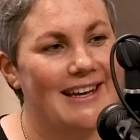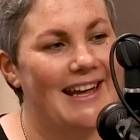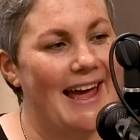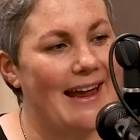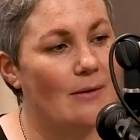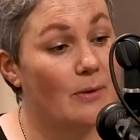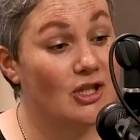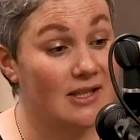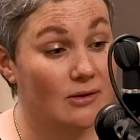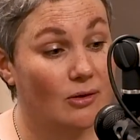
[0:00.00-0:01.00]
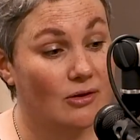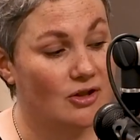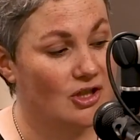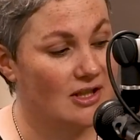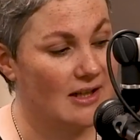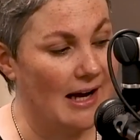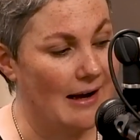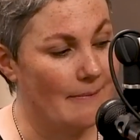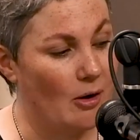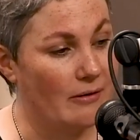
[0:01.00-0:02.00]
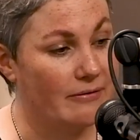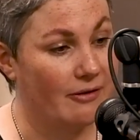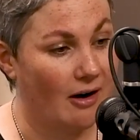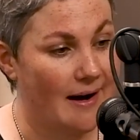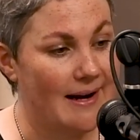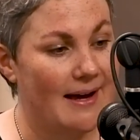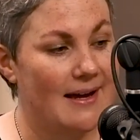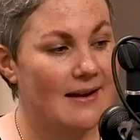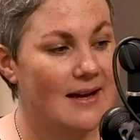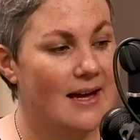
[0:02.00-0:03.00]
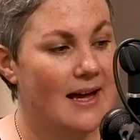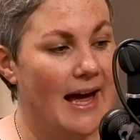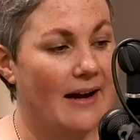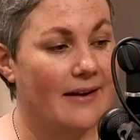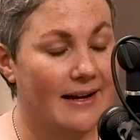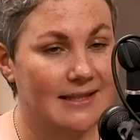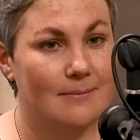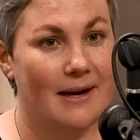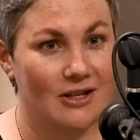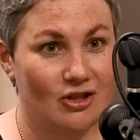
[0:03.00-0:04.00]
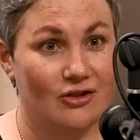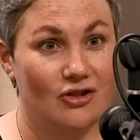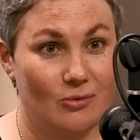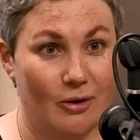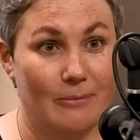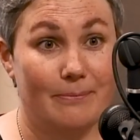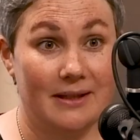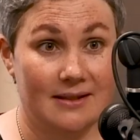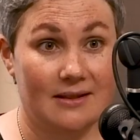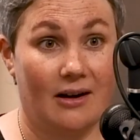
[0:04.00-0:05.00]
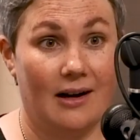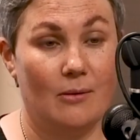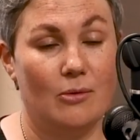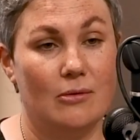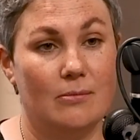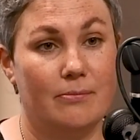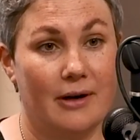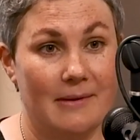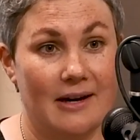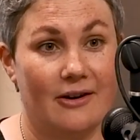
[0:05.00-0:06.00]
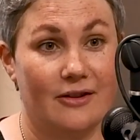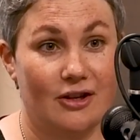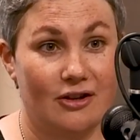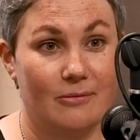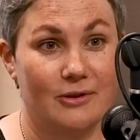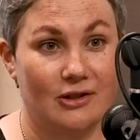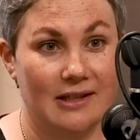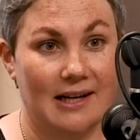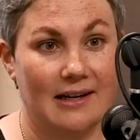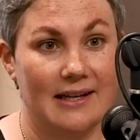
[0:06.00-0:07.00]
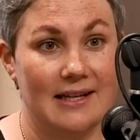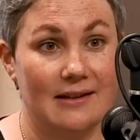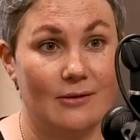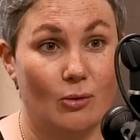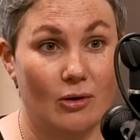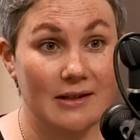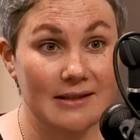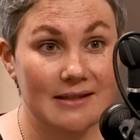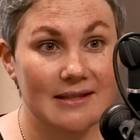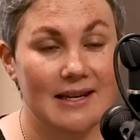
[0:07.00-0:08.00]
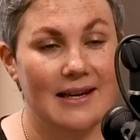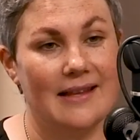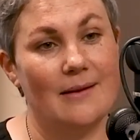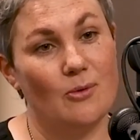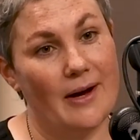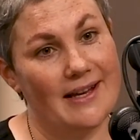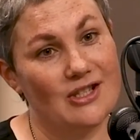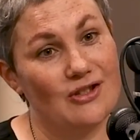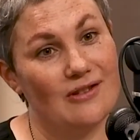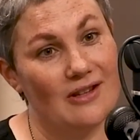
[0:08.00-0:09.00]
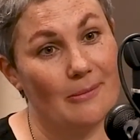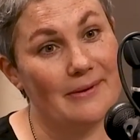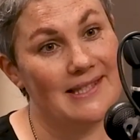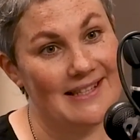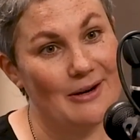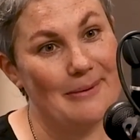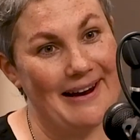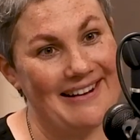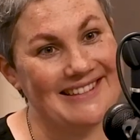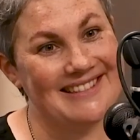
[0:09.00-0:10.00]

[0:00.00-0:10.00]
And we just launched on Friday. Our next major new work, Big Sky, will premiere at the Wodonga in August, and then we'll head to the Sydney Opera House.